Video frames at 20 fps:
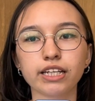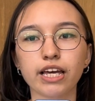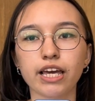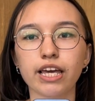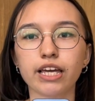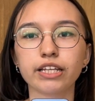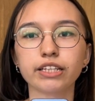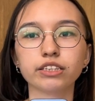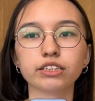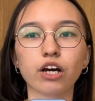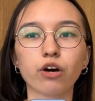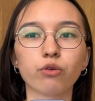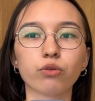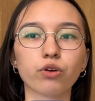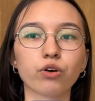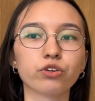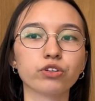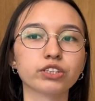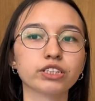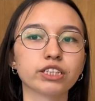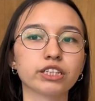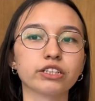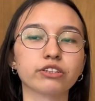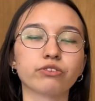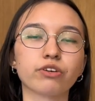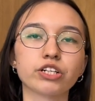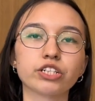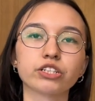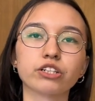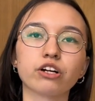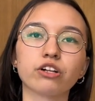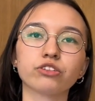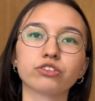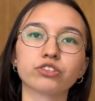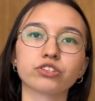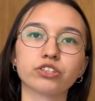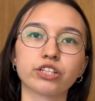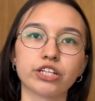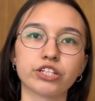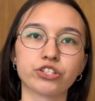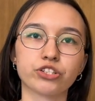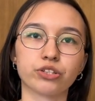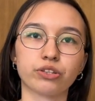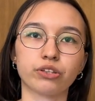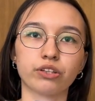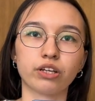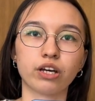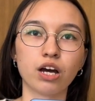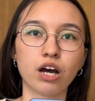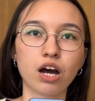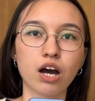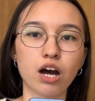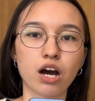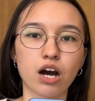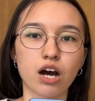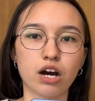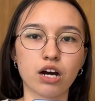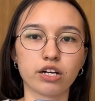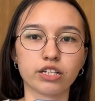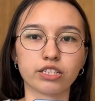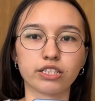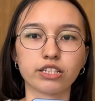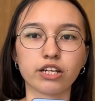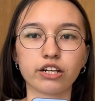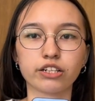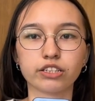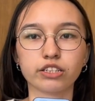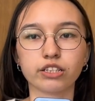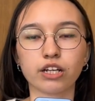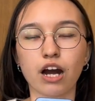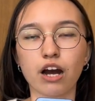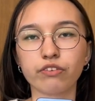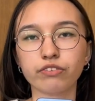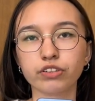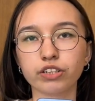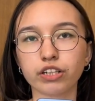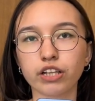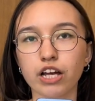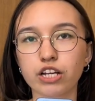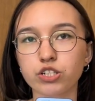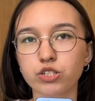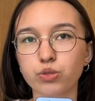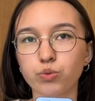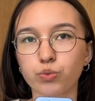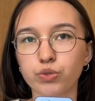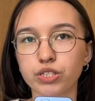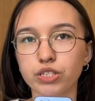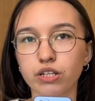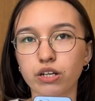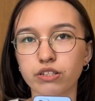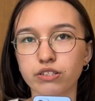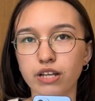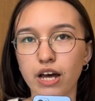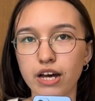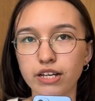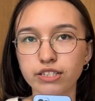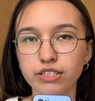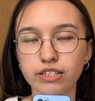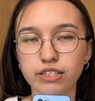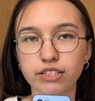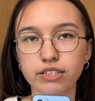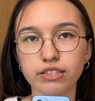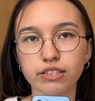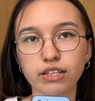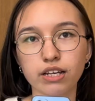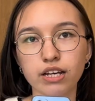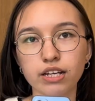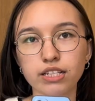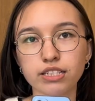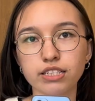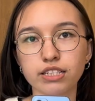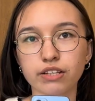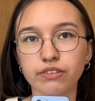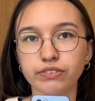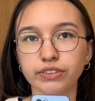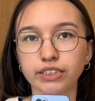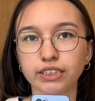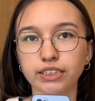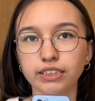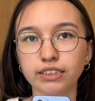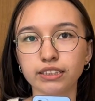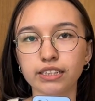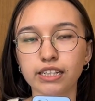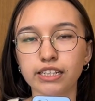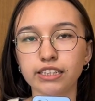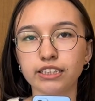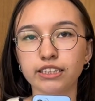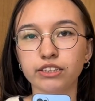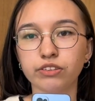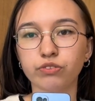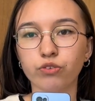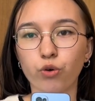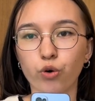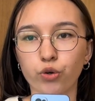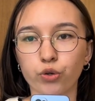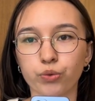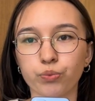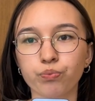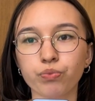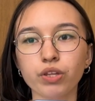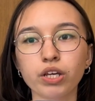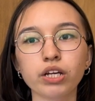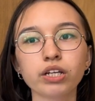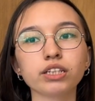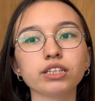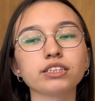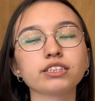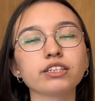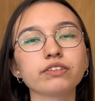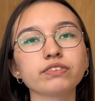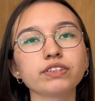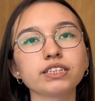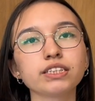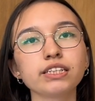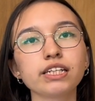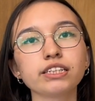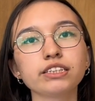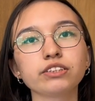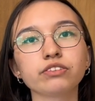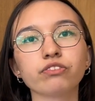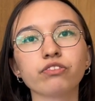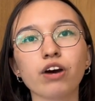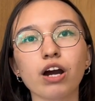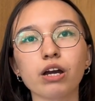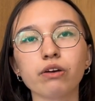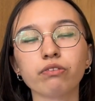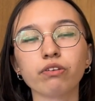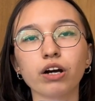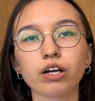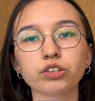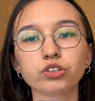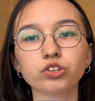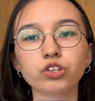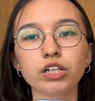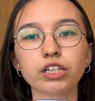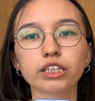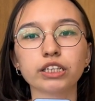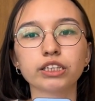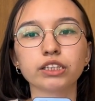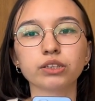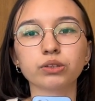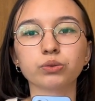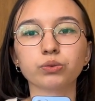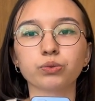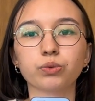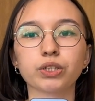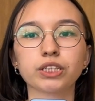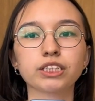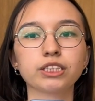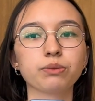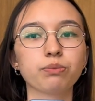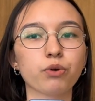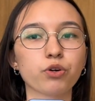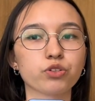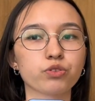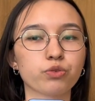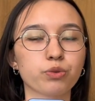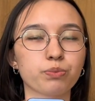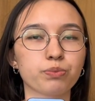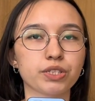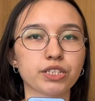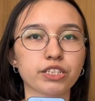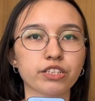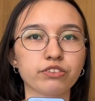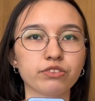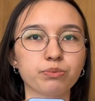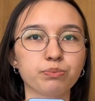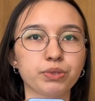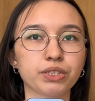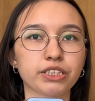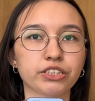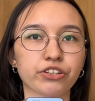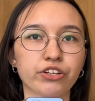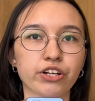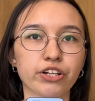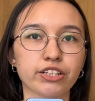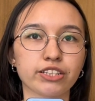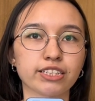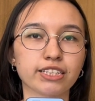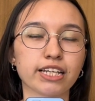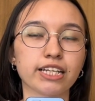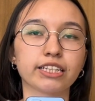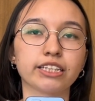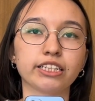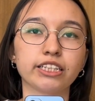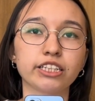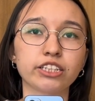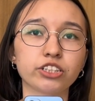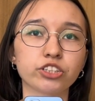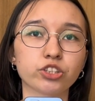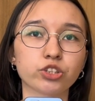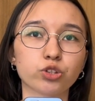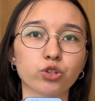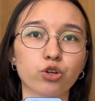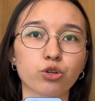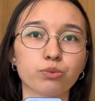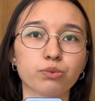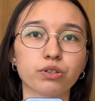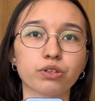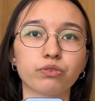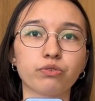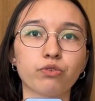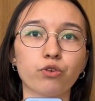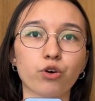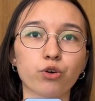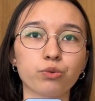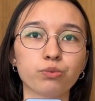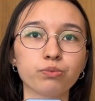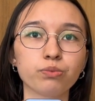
and authority and Russian colonization, uh, starting after clashes with Kazakhs in 1784. In 1785, Khan Ali was deposed for perceived betrayals and Igelstrom reform